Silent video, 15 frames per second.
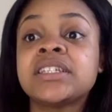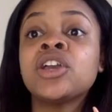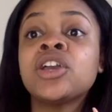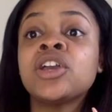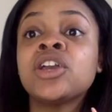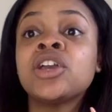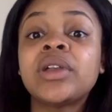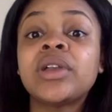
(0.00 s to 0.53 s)

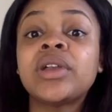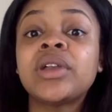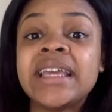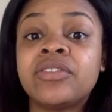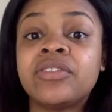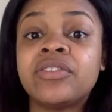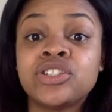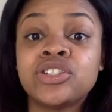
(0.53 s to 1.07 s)
You can
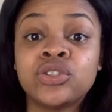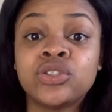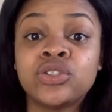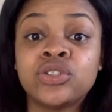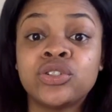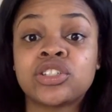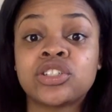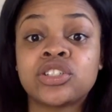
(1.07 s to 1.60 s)
even do a
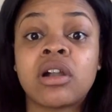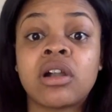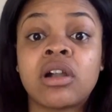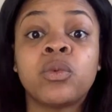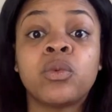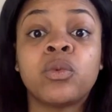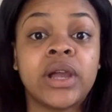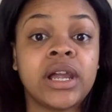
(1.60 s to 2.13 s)
scrub
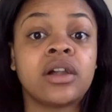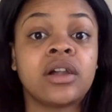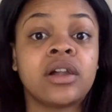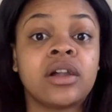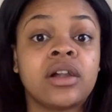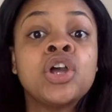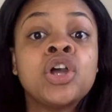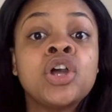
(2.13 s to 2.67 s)
where
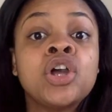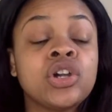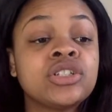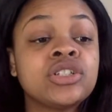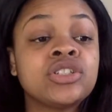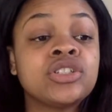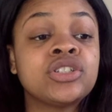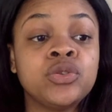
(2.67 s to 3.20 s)

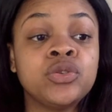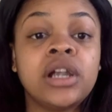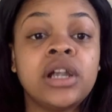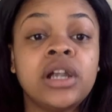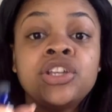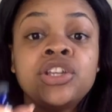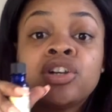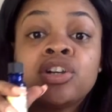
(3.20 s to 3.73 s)

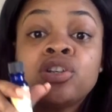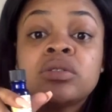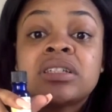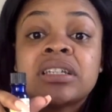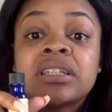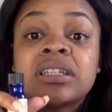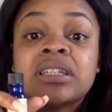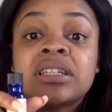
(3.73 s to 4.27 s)
you're using
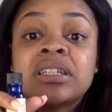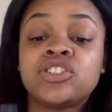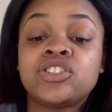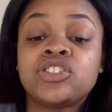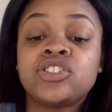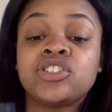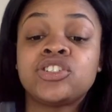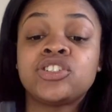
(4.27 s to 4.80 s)
essential
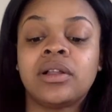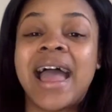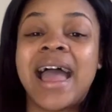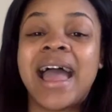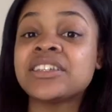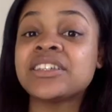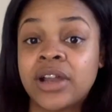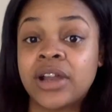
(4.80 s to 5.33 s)
oil
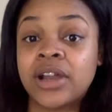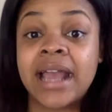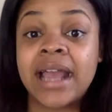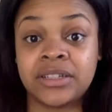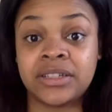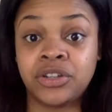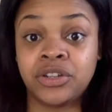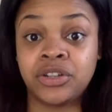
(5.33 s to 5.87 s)
as your
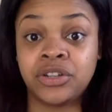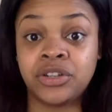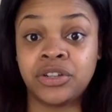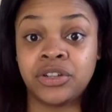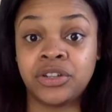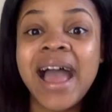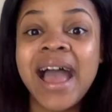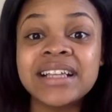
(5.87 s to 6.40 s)
active ingredient,
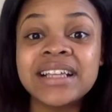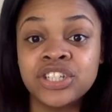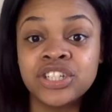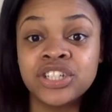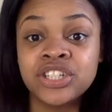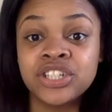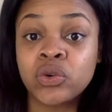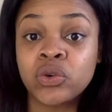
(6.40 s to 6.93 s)
as your
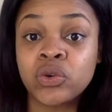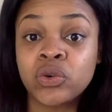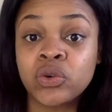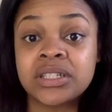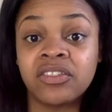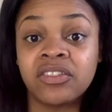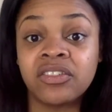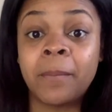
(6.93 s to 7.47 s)
source
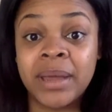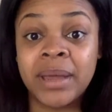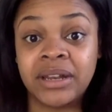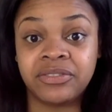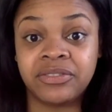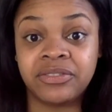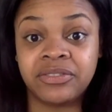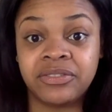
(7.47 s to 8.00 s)
of
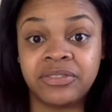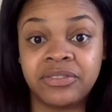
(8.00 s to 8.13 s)
benefits.